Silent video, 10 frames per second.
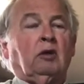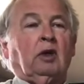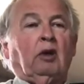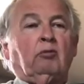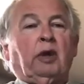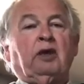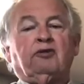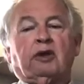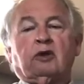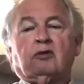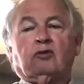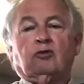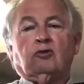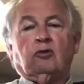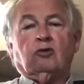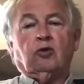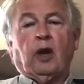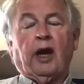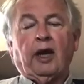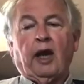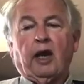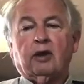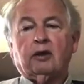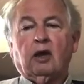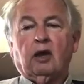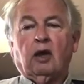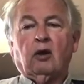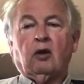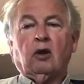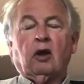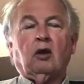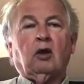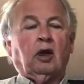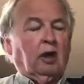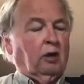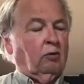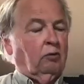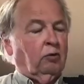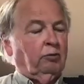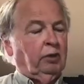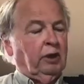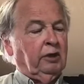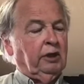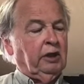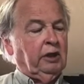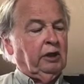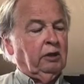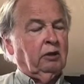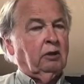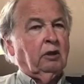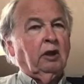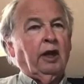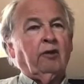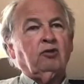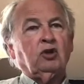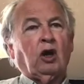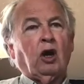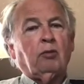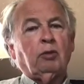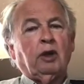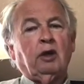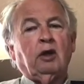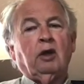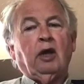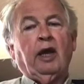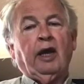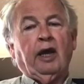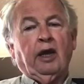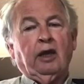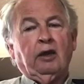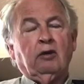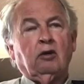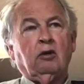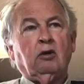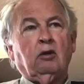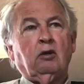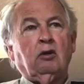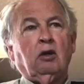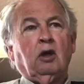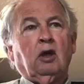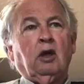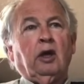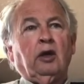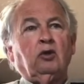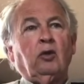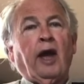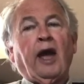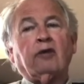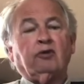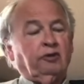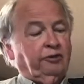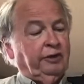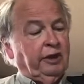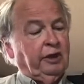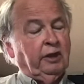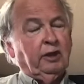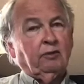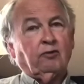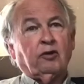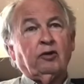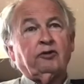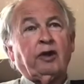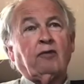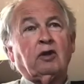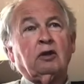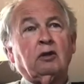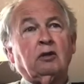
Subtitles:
a basic triad would be D, F sharp, A, and you add the C for the 7,